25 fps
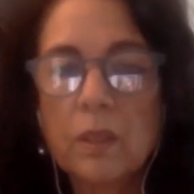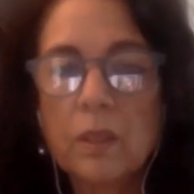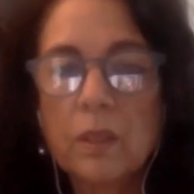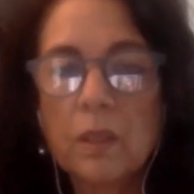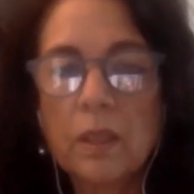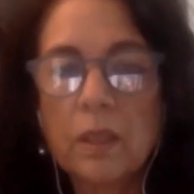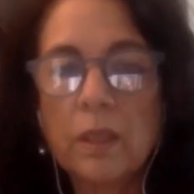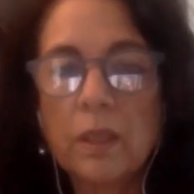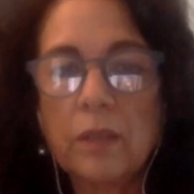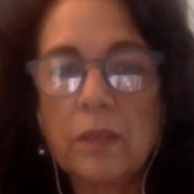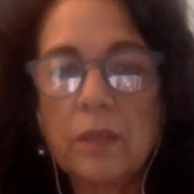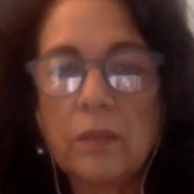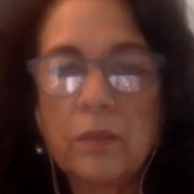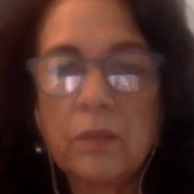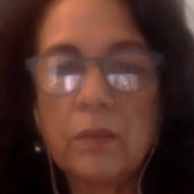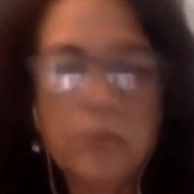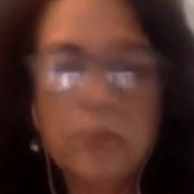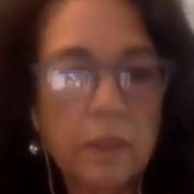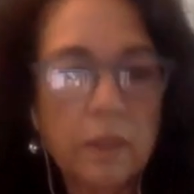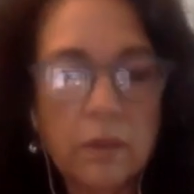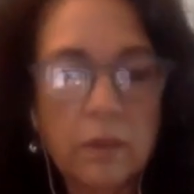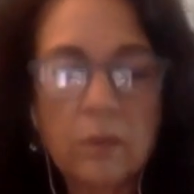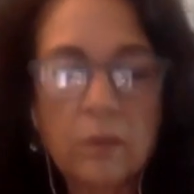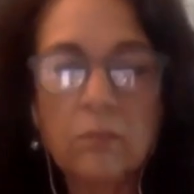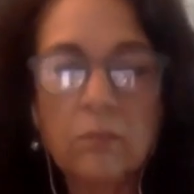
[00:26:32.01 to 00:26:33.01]
and
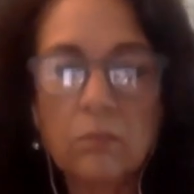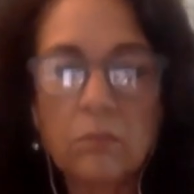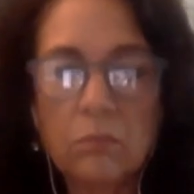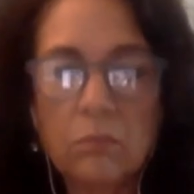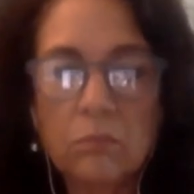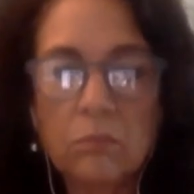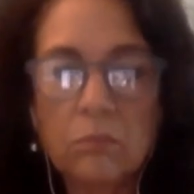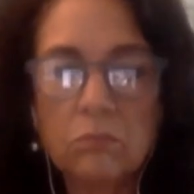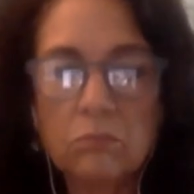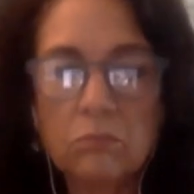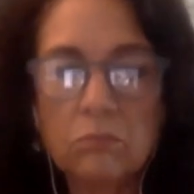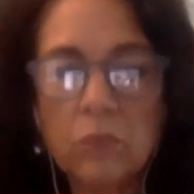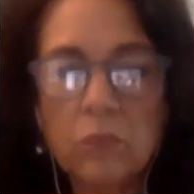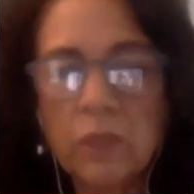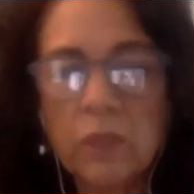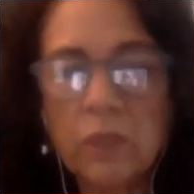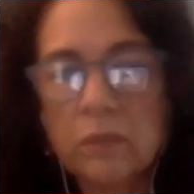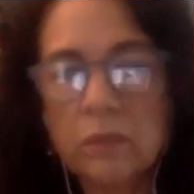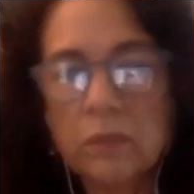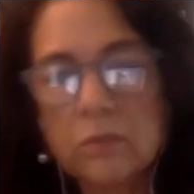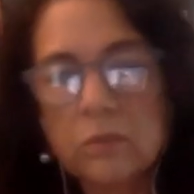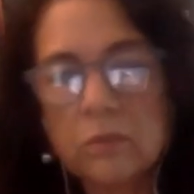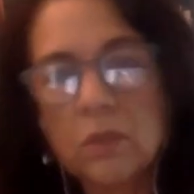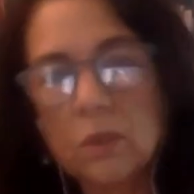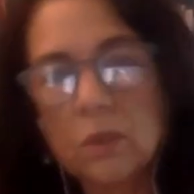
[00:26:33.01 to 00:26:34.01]
then, well,
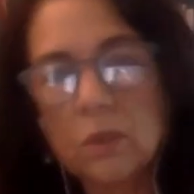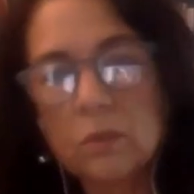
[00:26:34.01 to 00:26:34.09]
no,